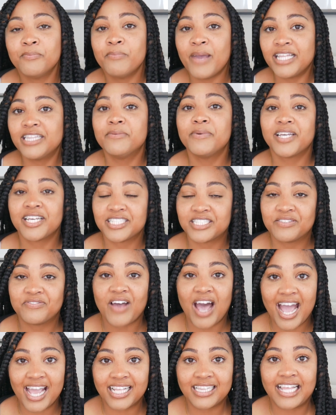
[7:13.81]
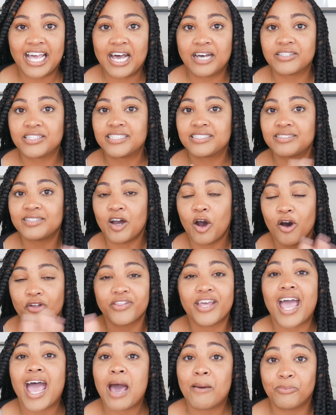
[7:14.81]
mainly because of iCloud and all
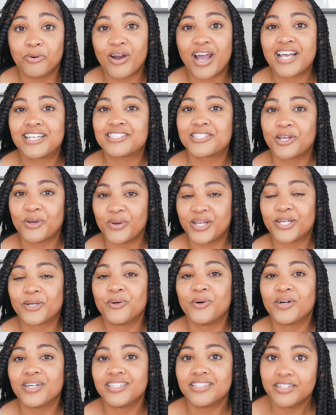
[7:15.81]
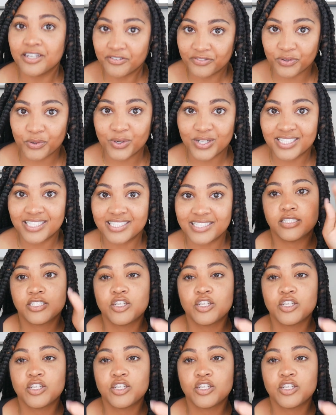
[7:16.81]
that Apple has going on, of course.